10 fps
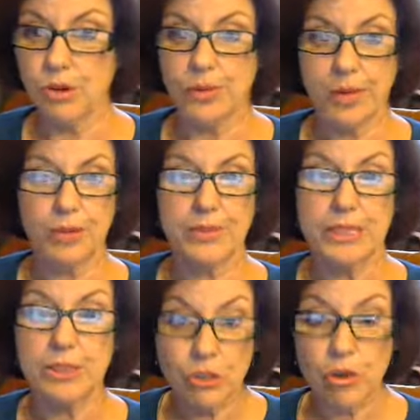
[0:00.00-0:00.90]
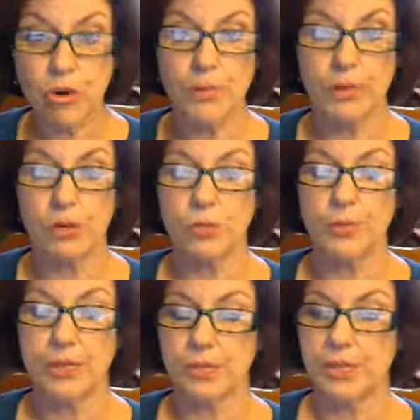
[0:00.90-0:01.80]
health in the home and
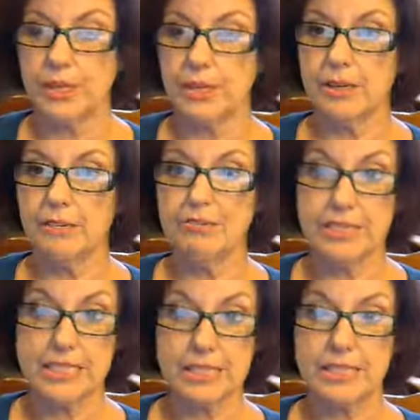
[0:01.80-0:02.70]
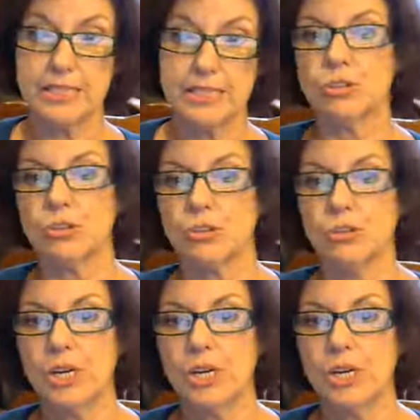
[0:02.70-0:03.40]
home health visits, and